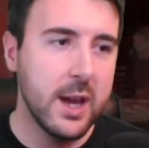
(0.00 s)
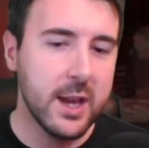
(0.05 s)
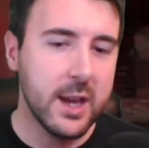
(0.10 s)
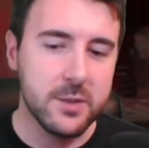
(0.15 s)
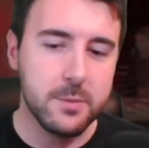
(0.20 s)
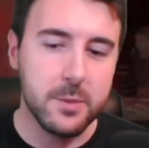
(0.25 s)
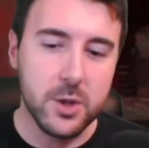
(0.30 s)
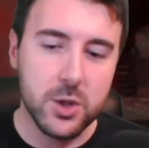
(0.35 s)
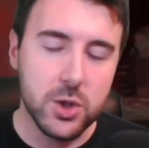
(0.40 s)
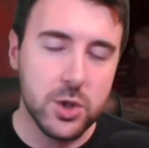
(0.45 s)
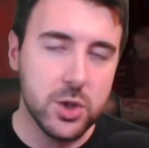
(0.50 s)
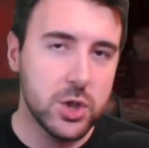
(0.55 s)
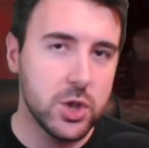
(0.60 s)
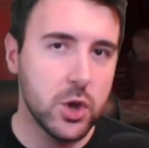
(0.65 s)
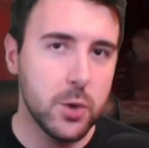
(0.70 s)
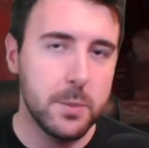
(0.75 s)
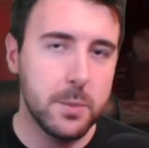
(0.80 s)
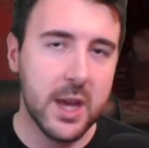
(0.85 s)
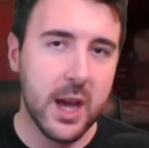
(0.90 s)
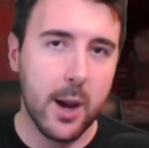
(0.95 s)
is because you
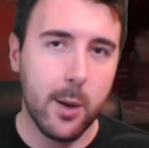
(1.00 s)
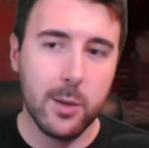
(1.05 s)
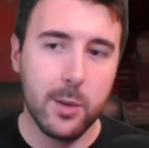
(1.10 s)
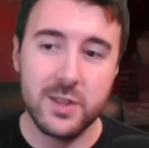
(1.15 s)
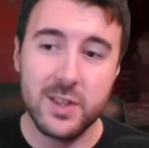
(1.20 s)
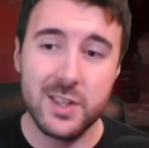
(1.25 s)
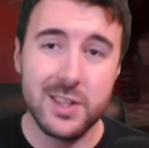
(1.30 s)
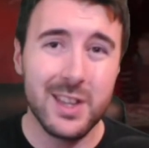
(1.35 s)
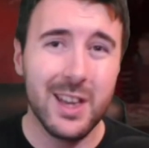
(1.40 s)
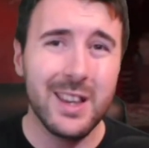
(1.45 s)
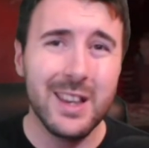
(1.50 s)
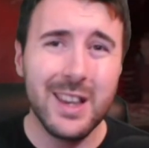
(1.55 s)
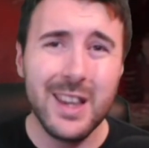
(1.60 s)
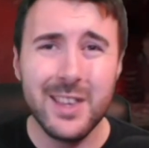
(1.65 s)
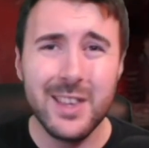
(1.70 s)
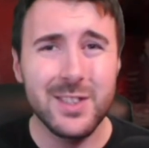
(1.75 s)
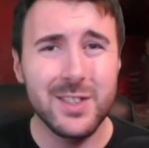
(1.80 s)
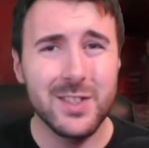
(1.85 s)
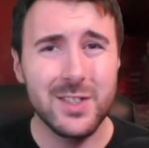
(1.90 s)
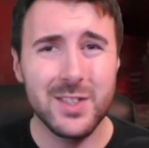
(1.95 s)
should be able to at
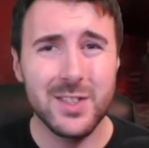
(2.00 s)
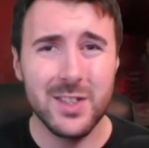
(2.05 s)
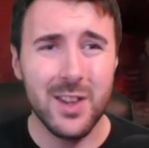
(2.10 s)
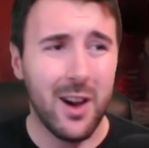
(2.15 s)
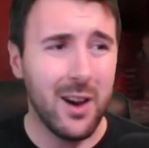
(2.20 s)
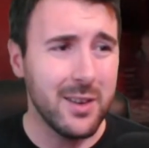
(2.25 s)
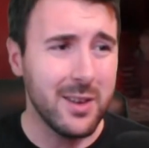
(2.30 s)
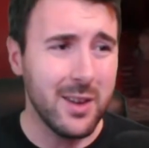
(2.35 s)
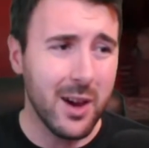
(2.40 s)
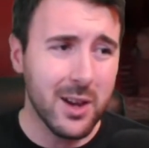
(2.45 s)
least stun